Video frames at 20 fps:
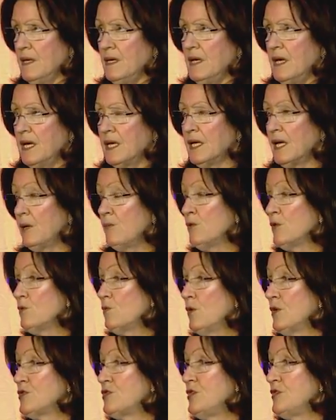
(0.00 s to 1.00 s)
And I would
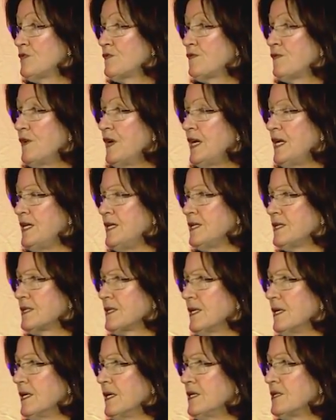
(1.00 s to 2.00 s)
watch his face,
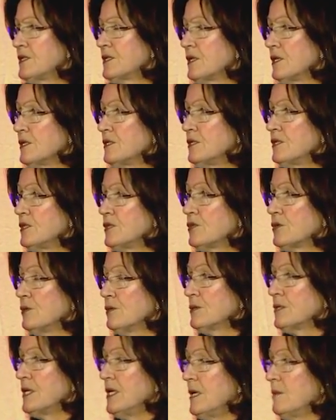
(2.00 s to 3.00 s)
and I started to talk
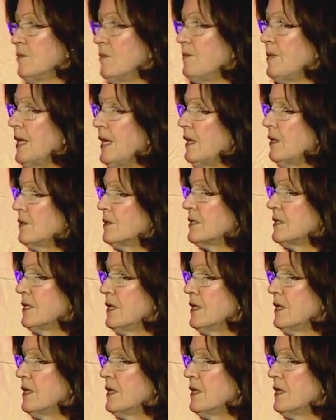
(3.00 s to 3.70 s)
to him about